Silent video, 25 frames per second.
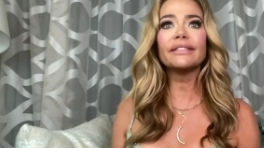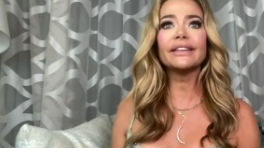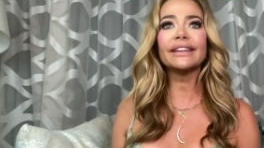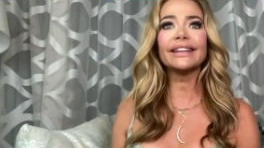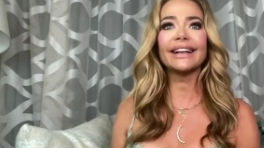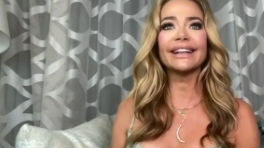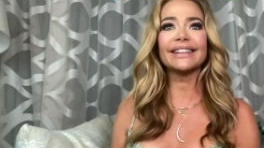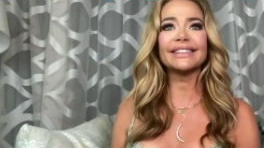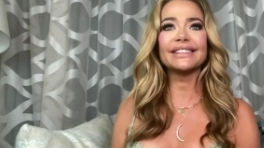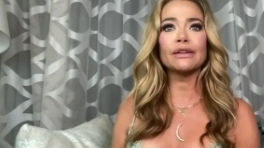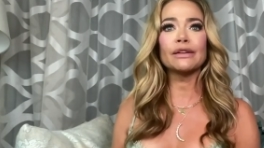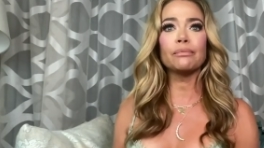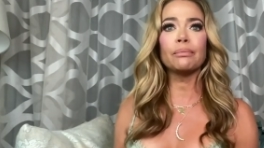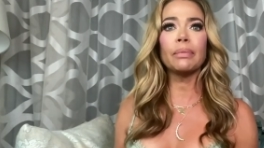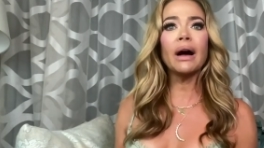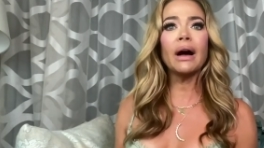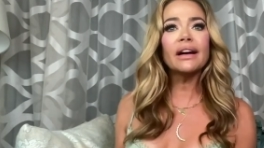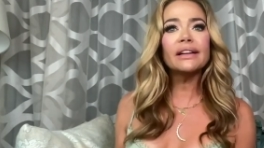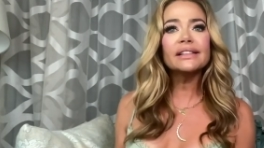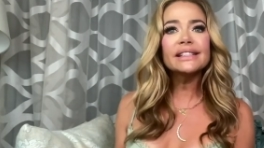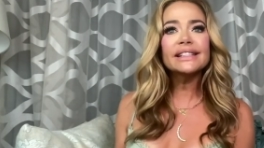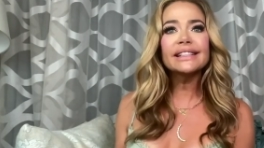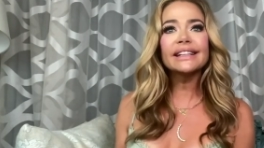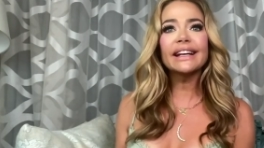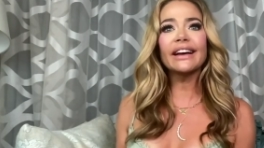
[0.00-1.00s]
We got to
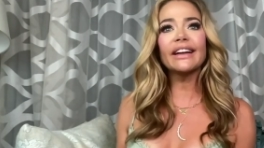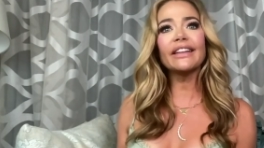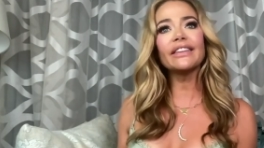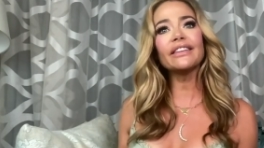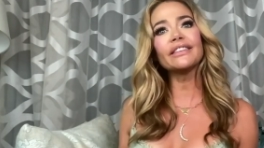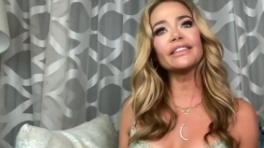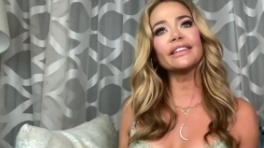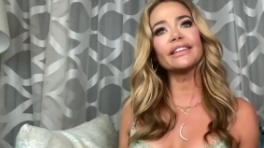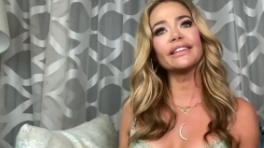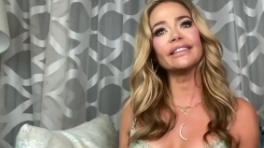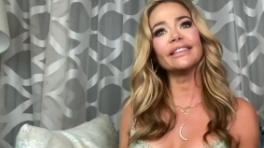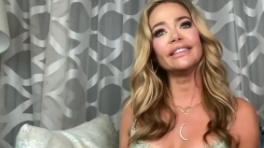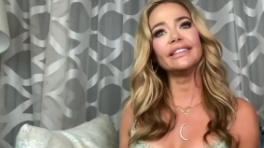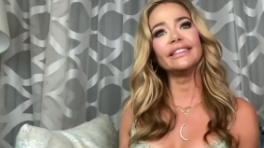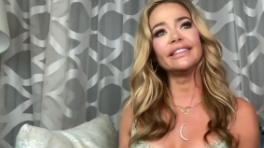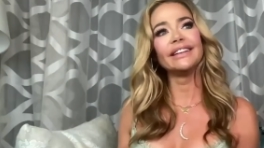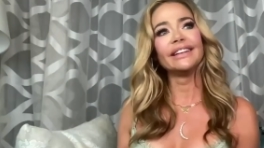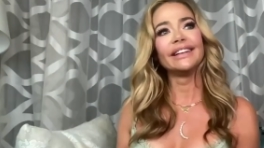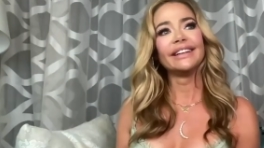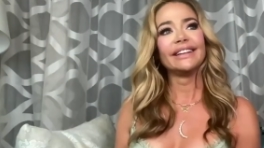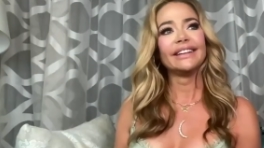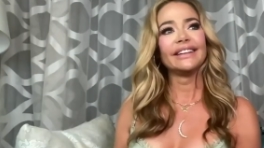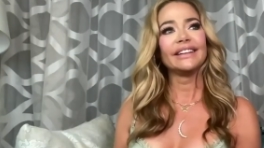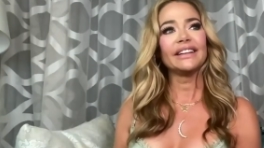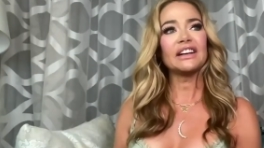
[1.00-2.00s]
bond together,
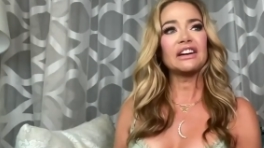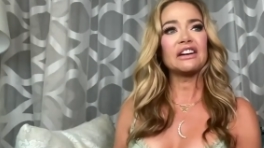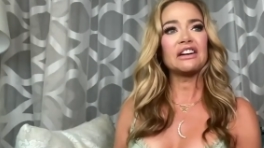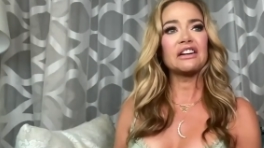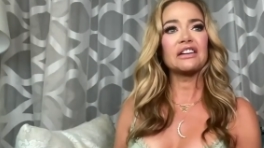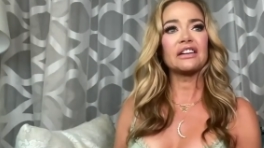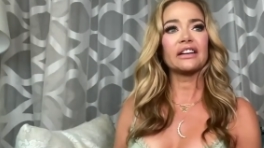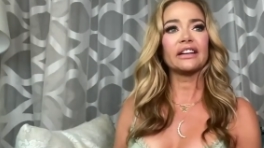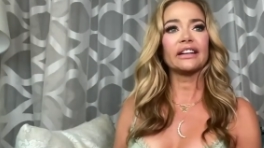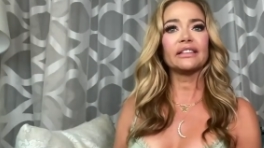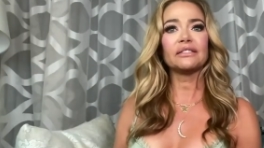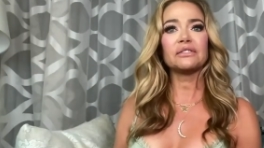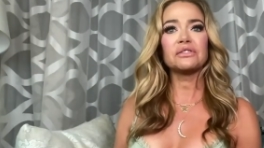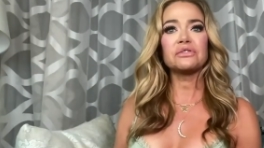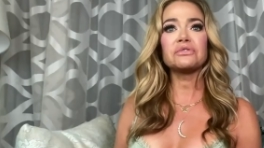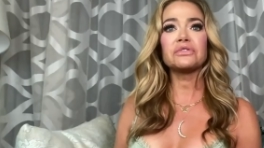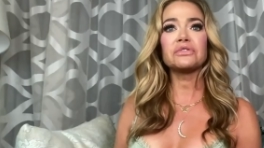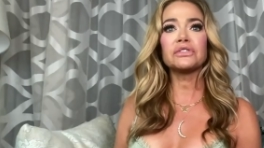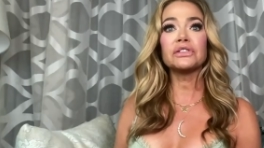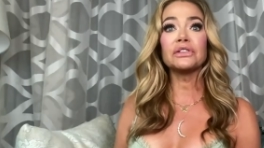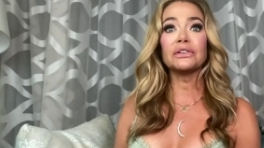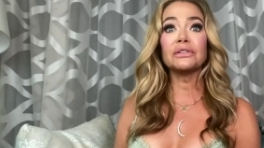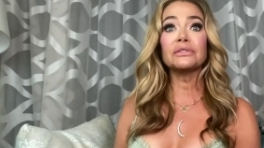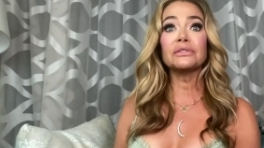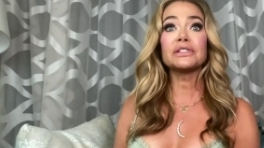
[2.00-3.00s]
and
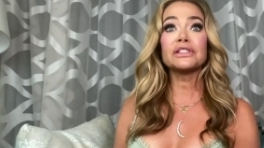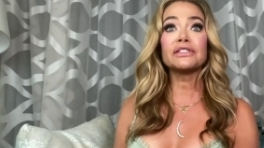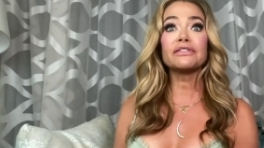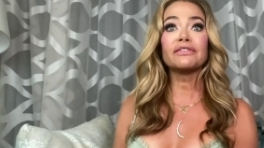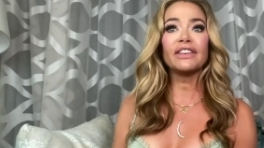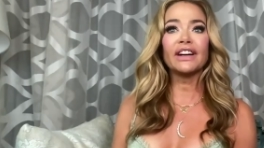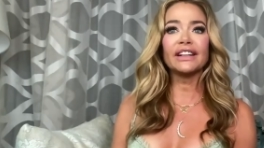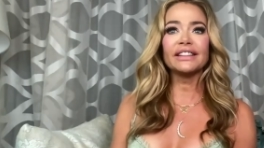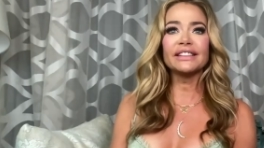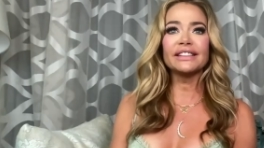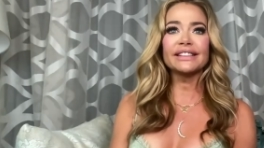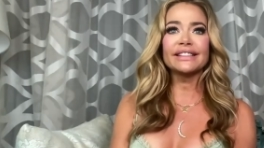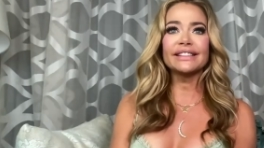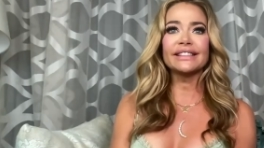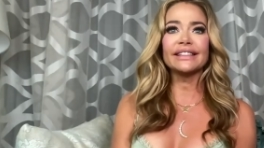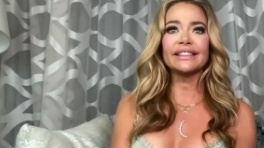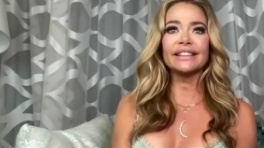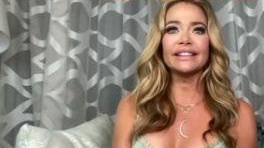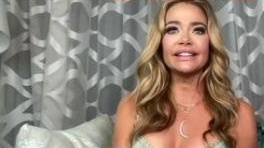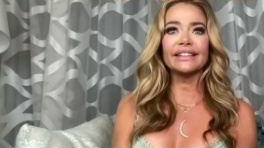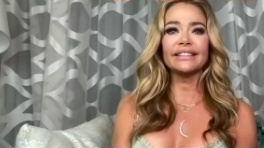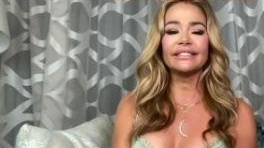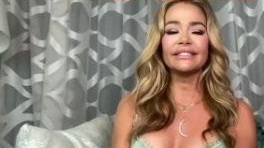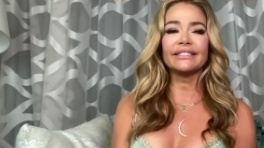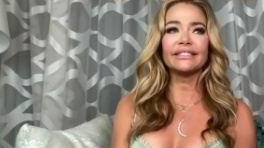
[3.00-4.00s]
you know, it was fun to
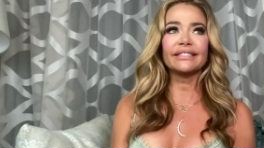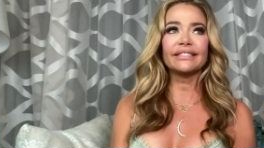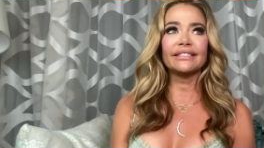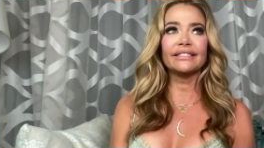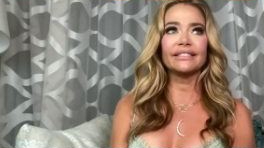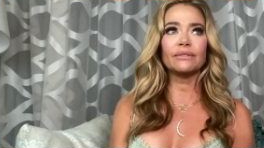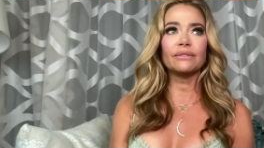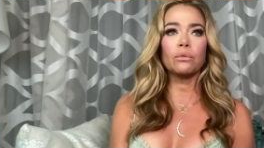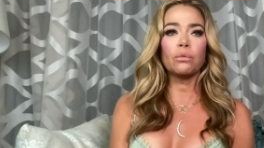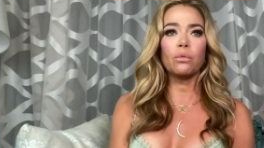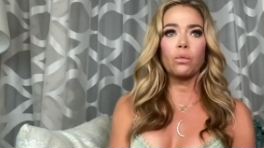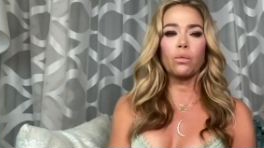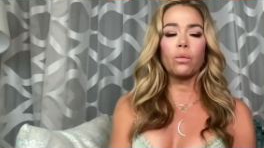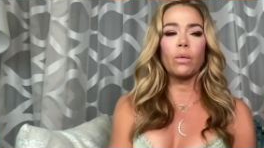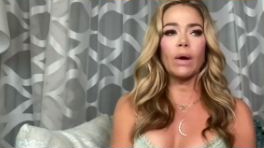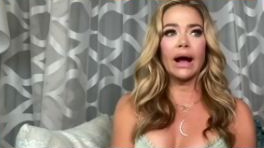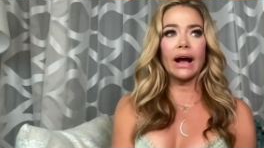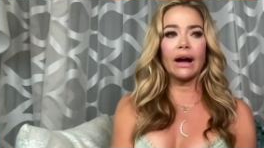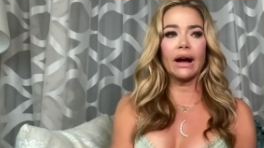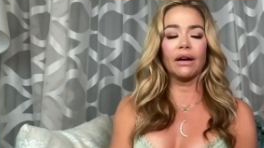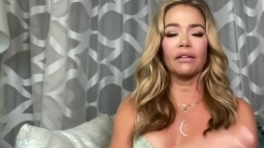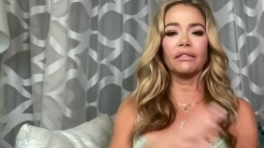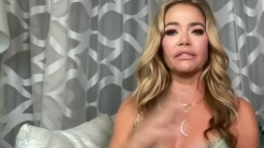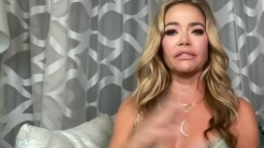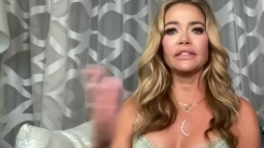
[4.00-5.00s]
see
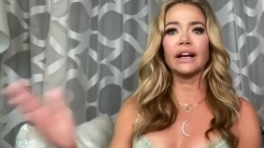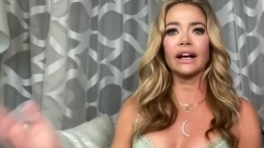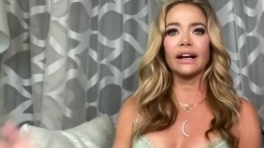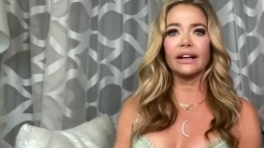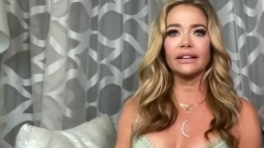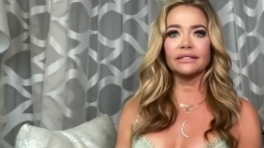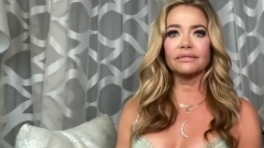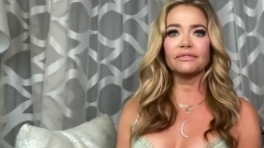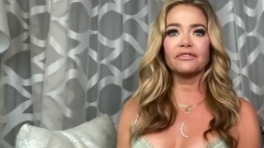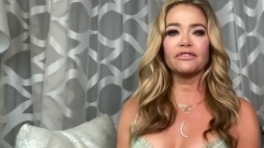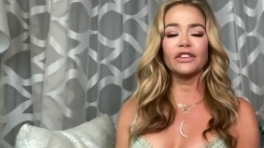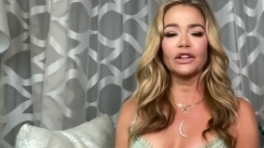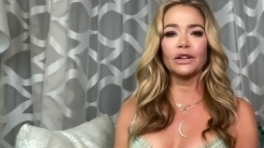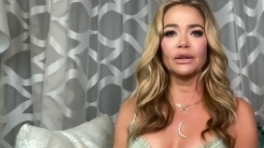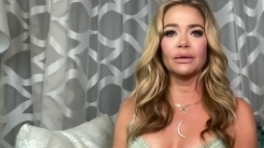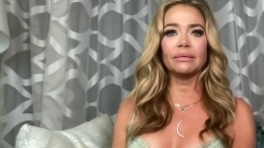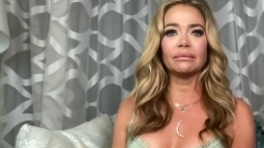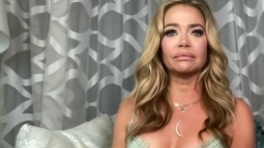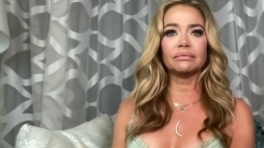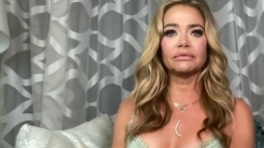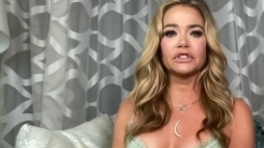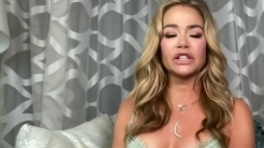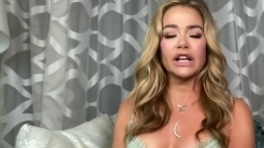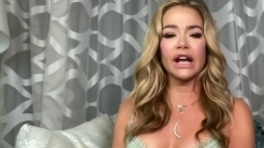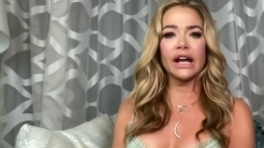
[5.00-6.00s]
how that
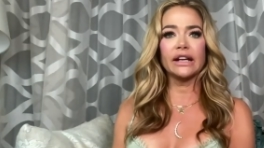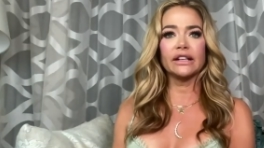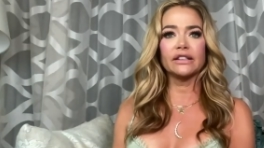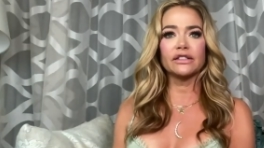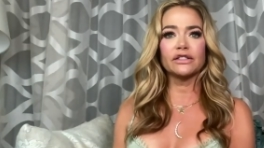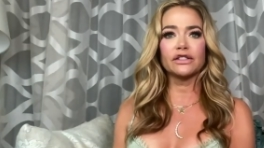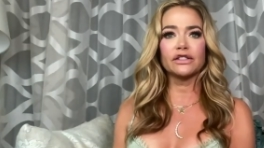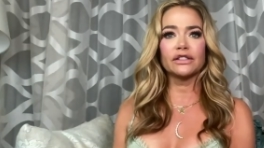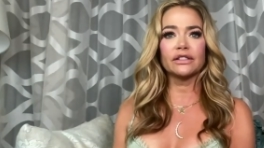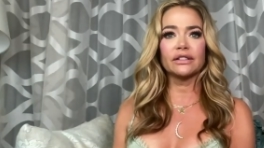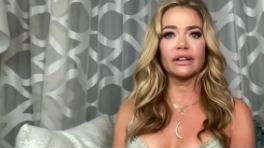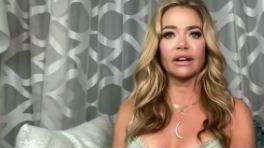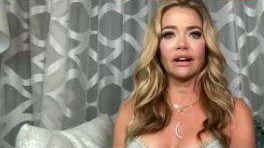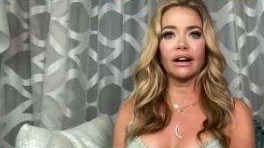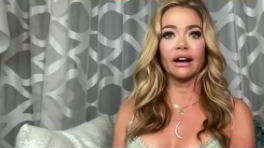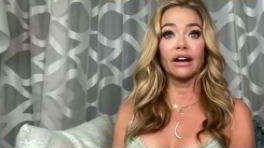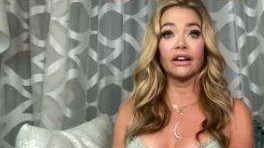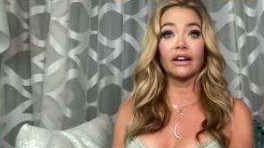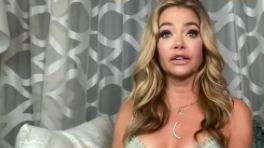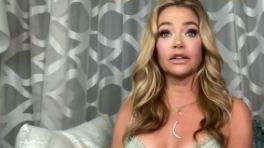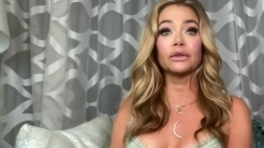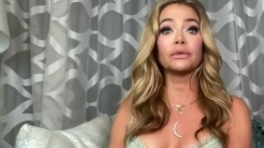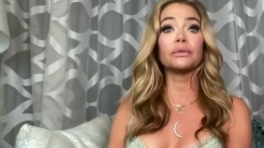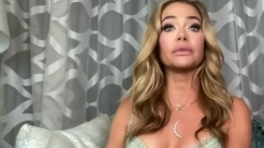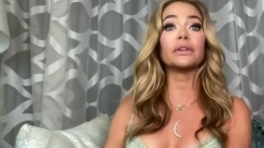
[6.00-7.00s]
film changed
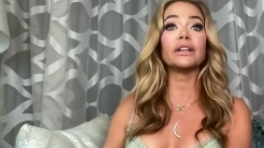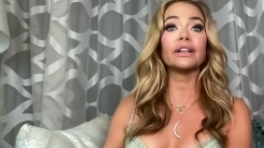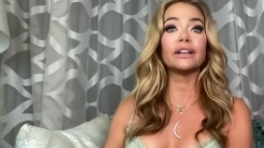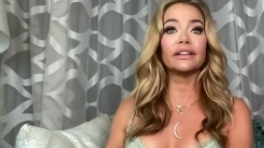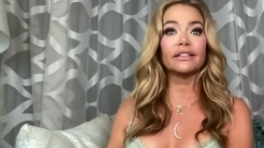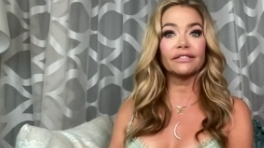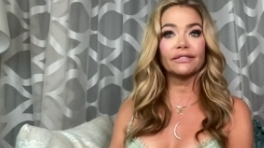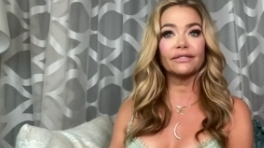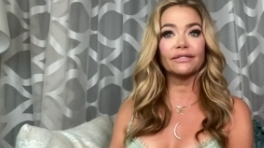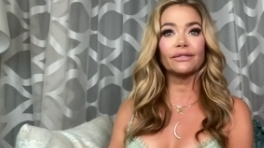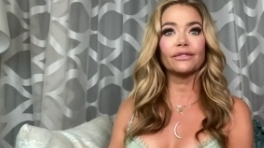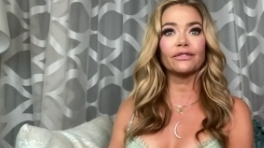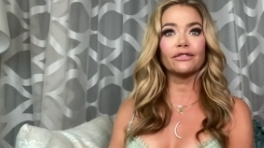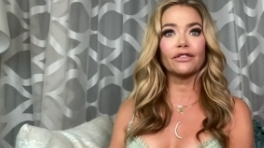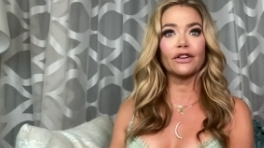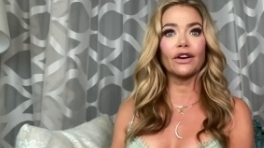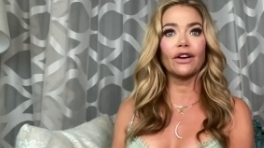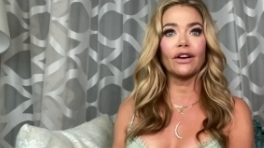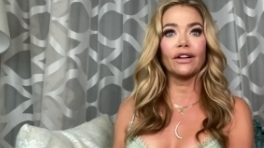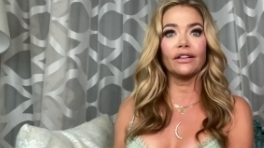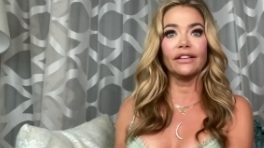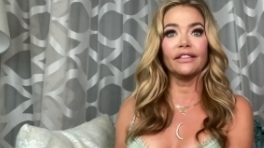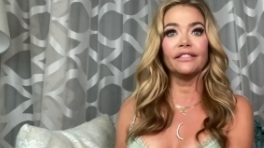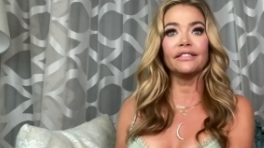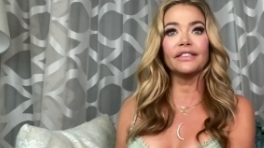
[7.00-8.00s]
our career for
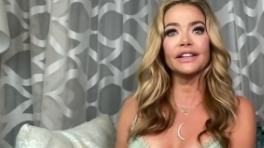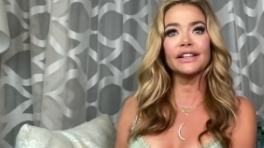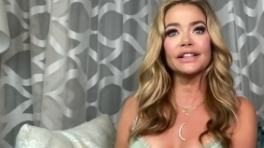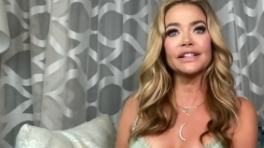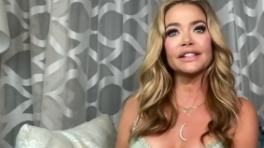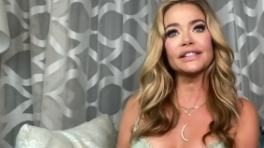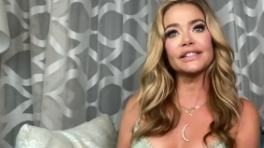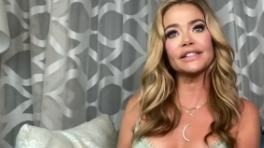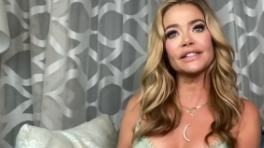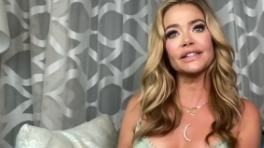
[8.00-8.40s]
all of us.